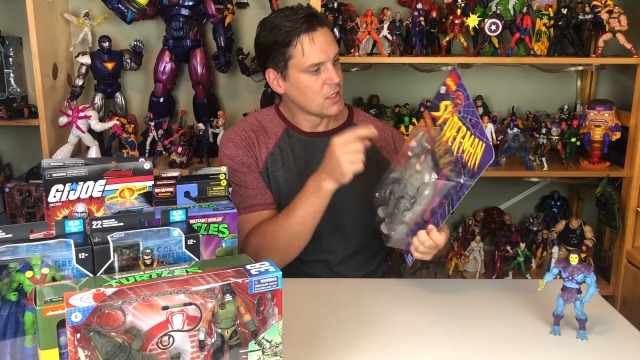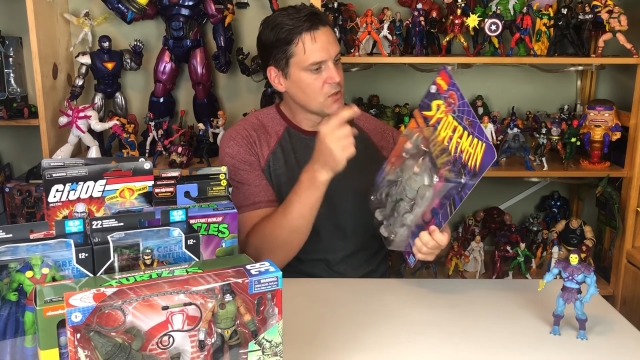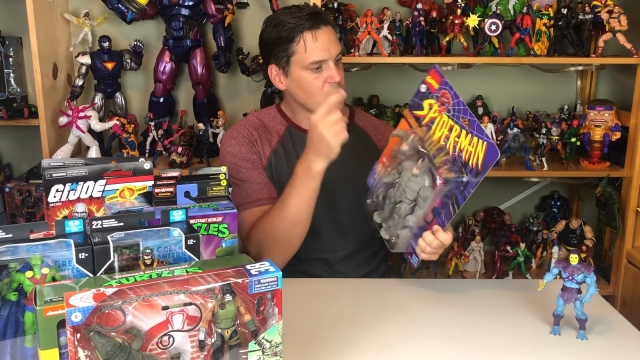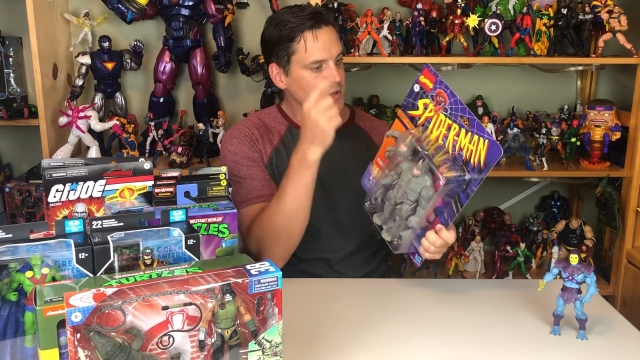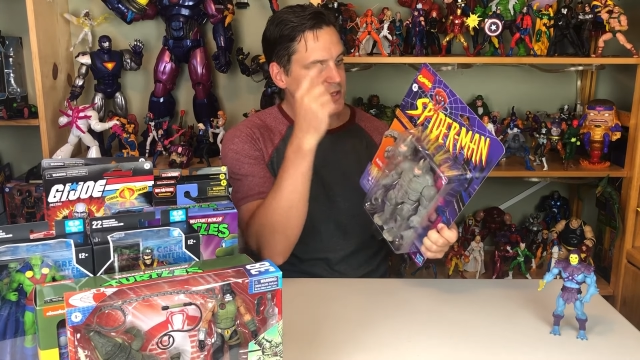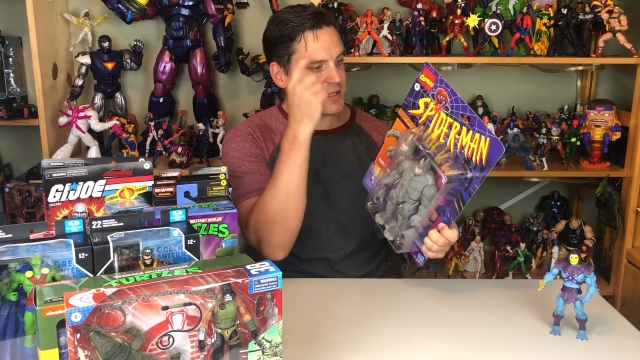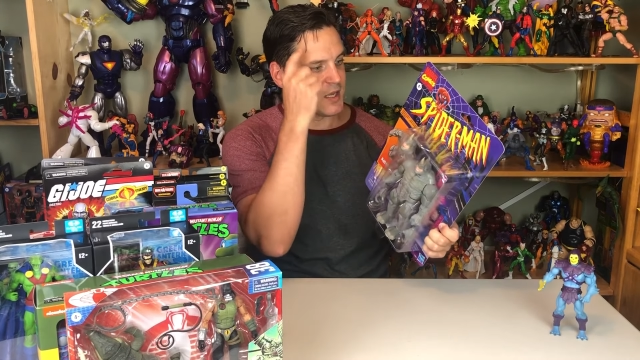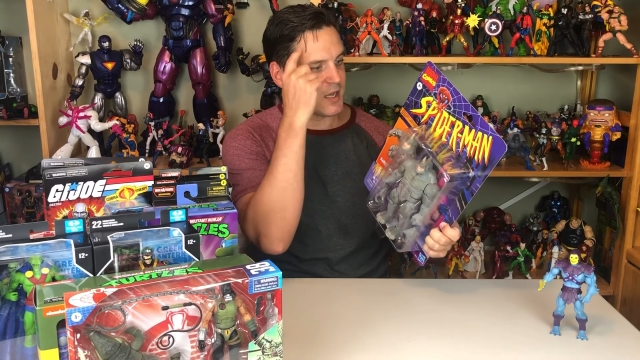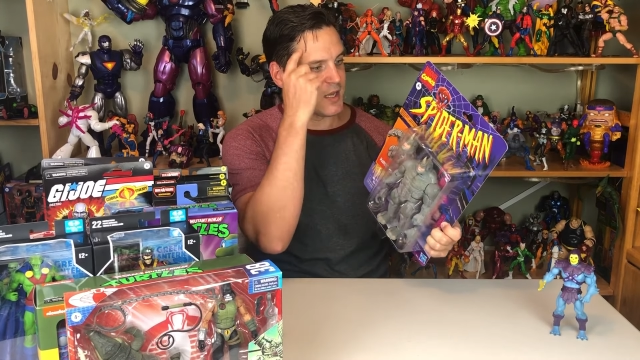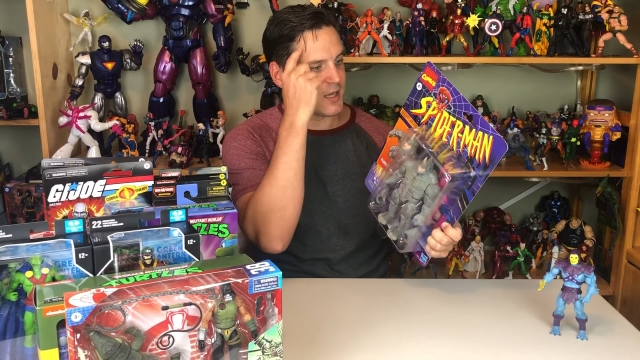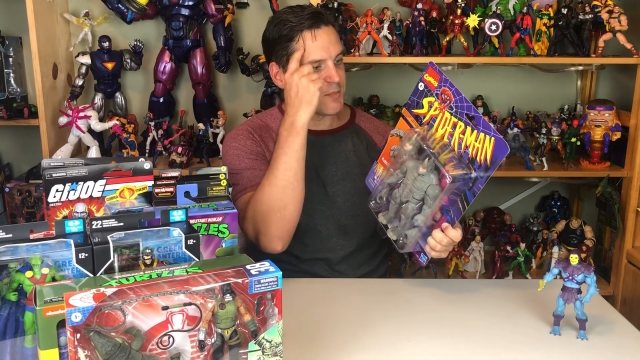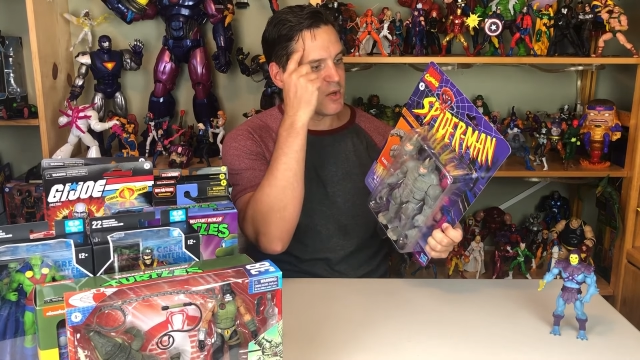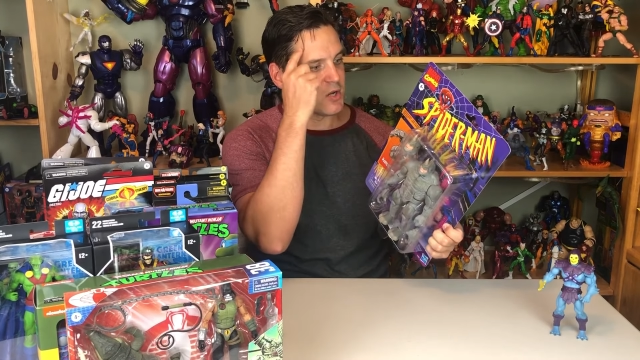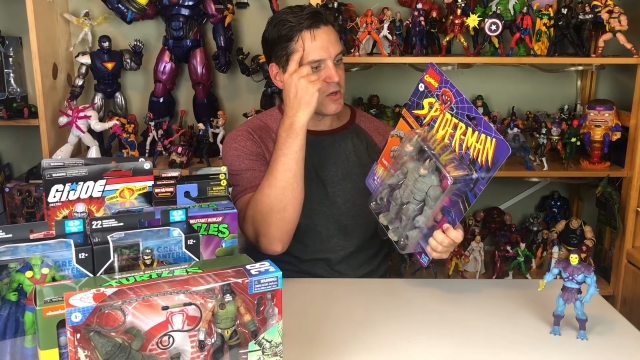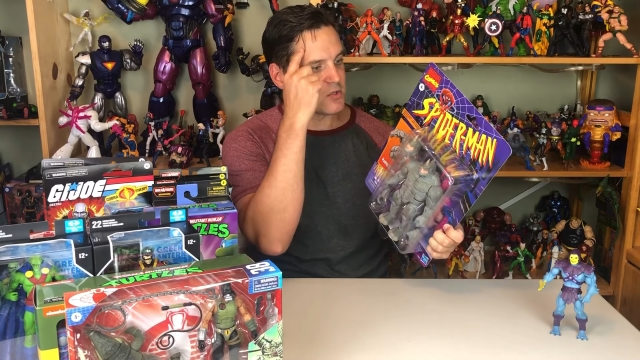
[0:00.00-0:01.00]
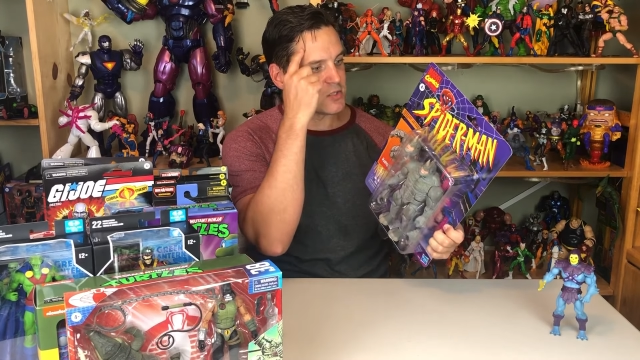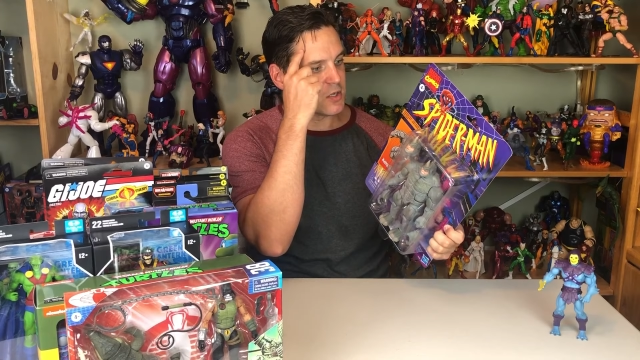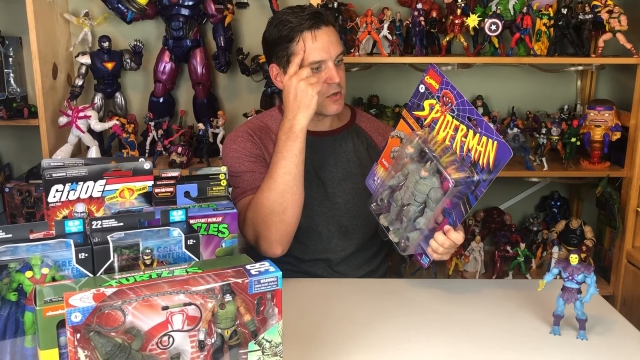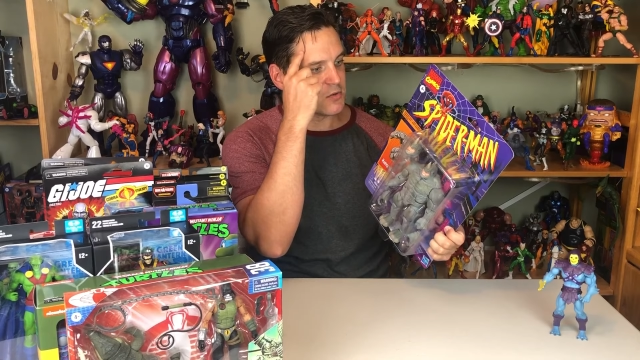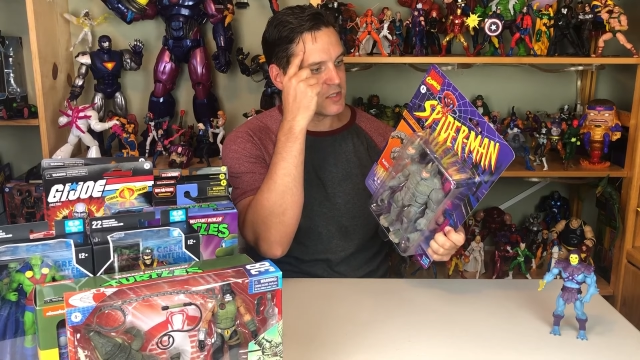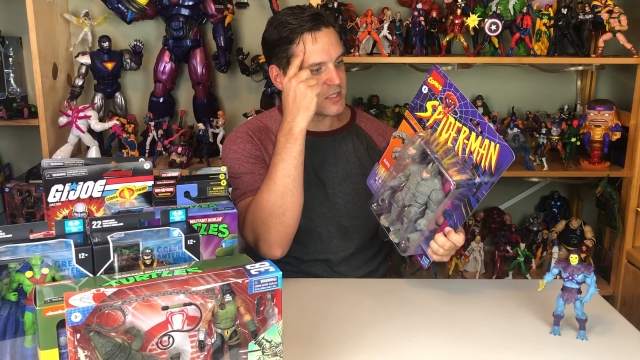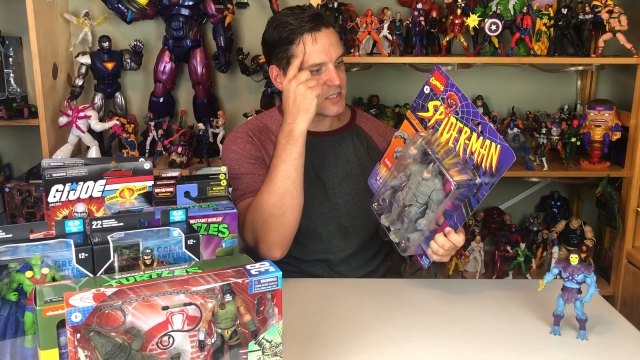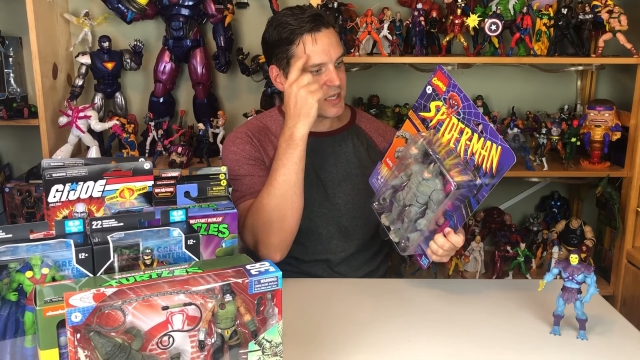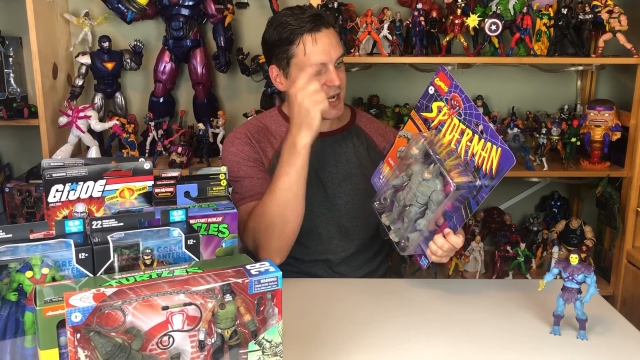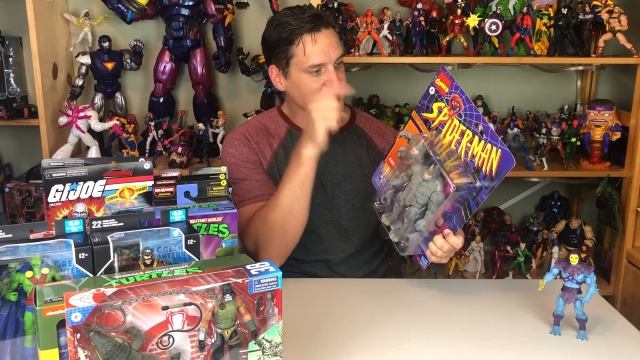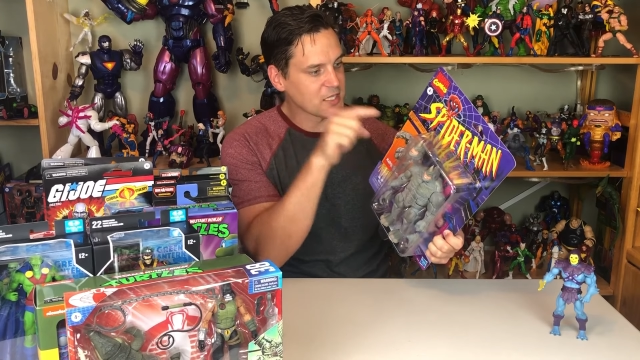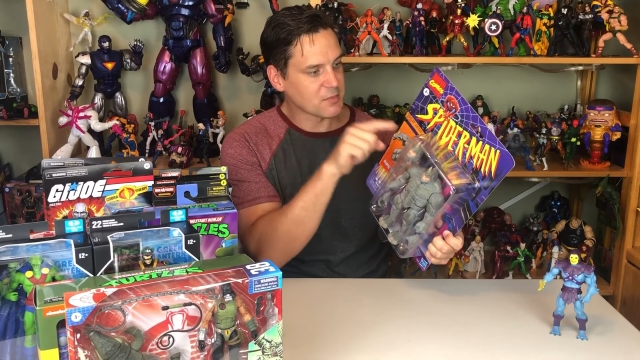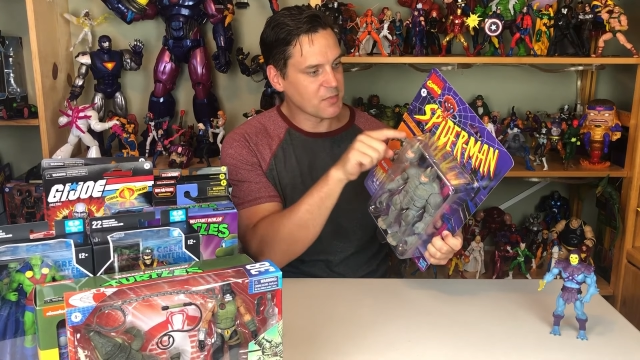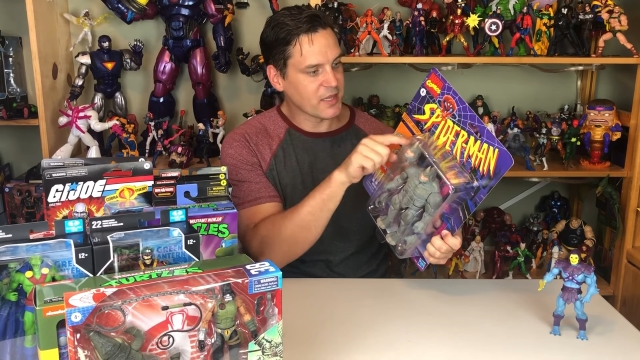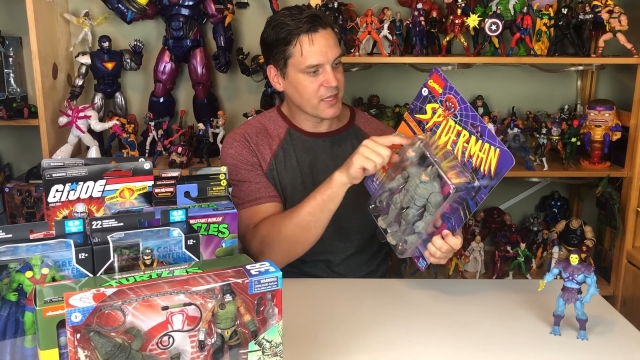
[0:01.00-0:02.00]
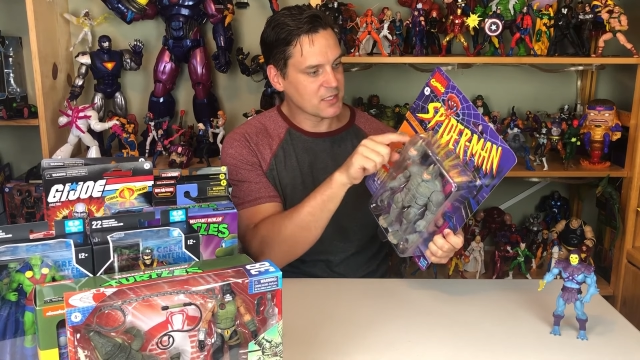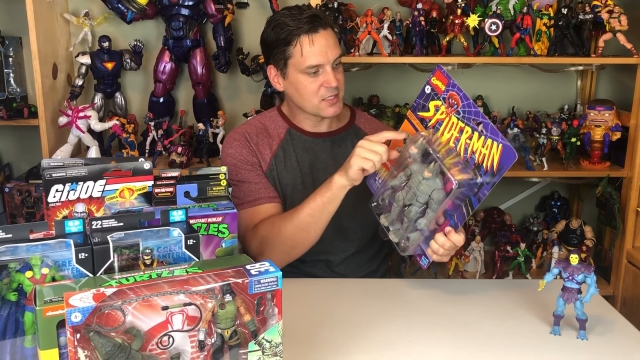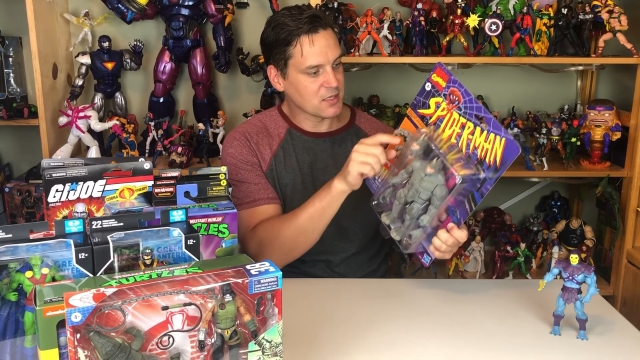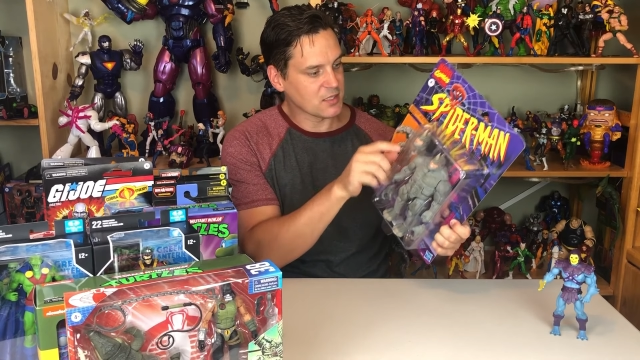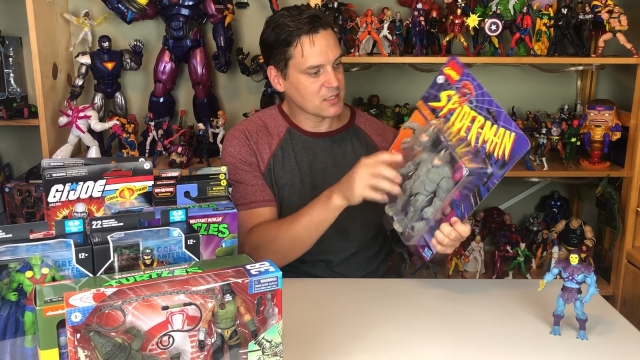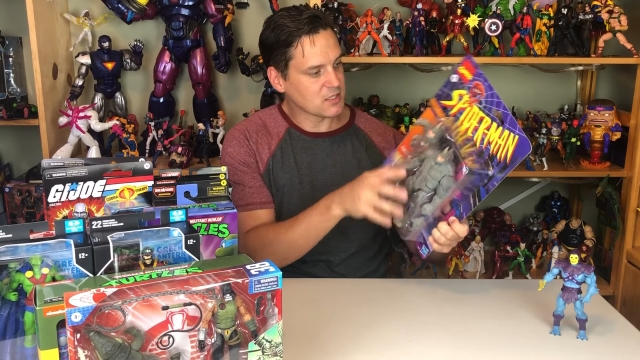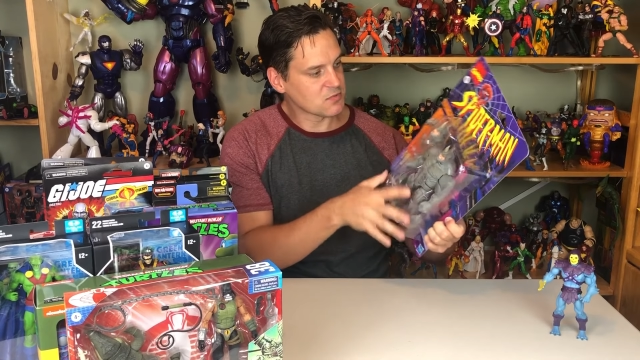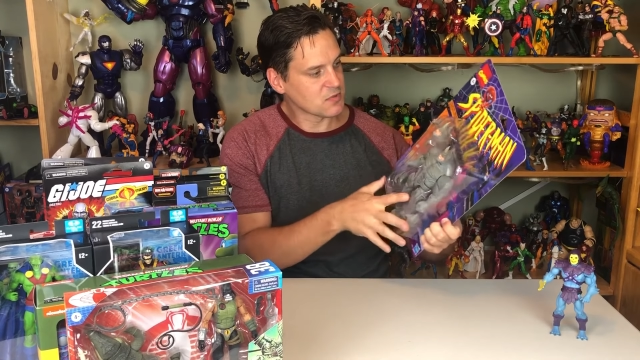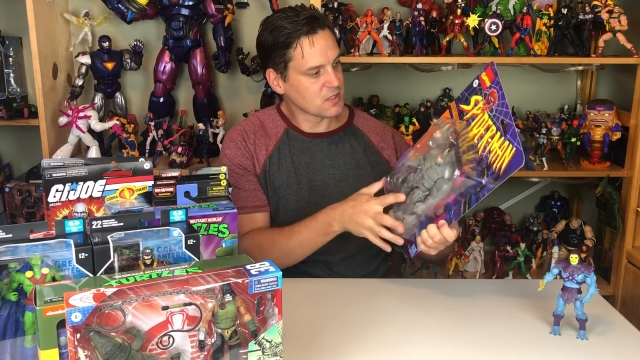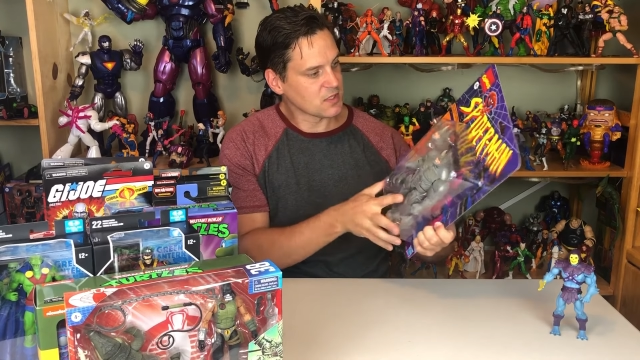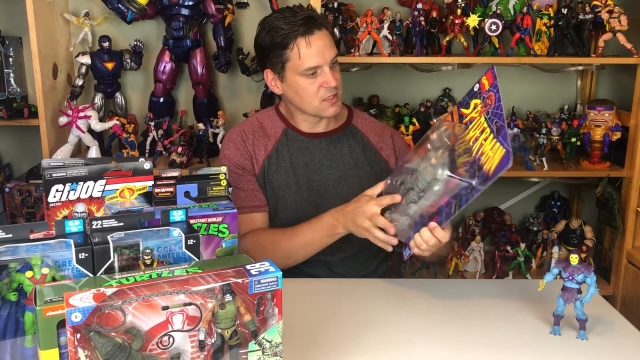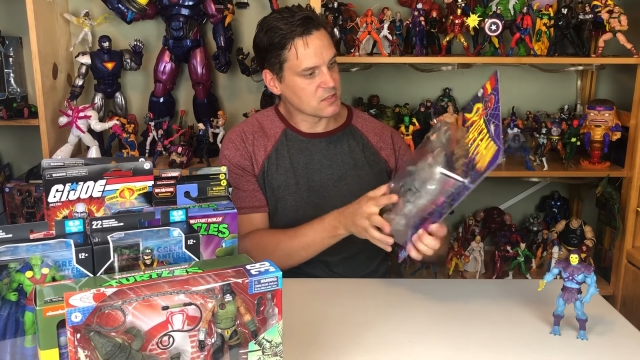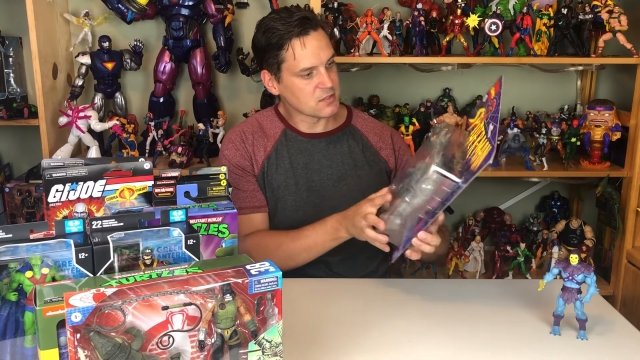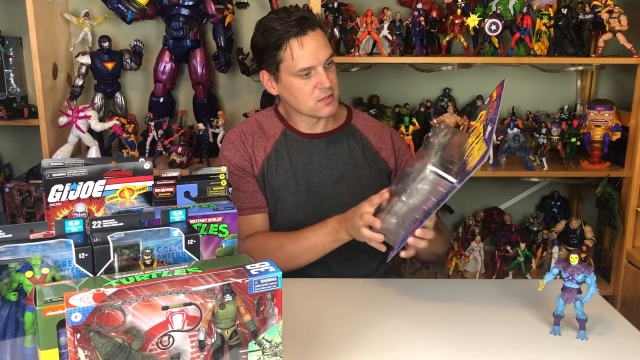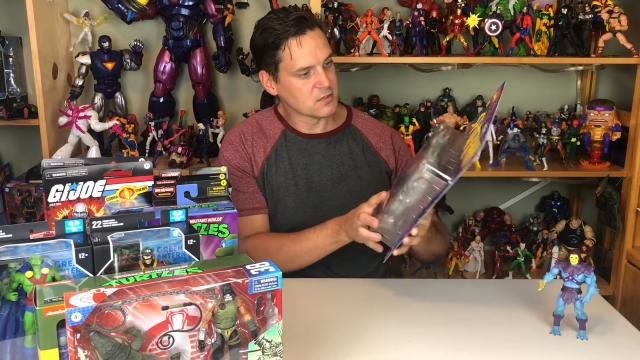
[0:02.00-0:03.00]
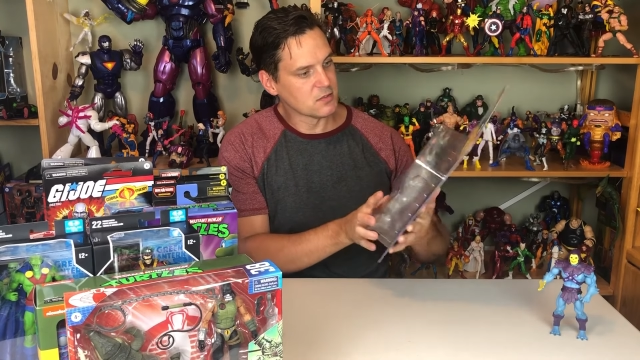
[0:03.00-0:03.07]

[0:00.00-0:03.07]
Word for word: with the eyeballs on this side of the mask like this one has.